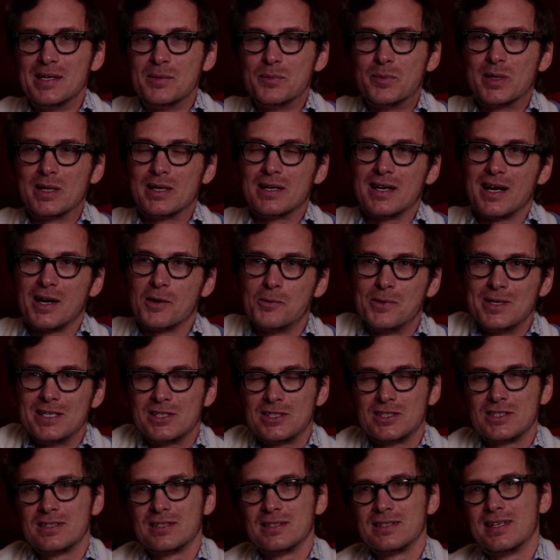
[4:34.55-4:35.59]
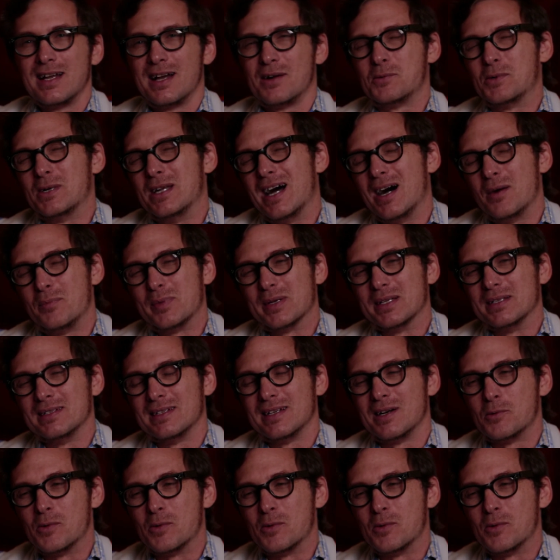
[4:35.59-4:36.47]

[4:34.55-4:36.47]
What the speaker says: but I wish that will happen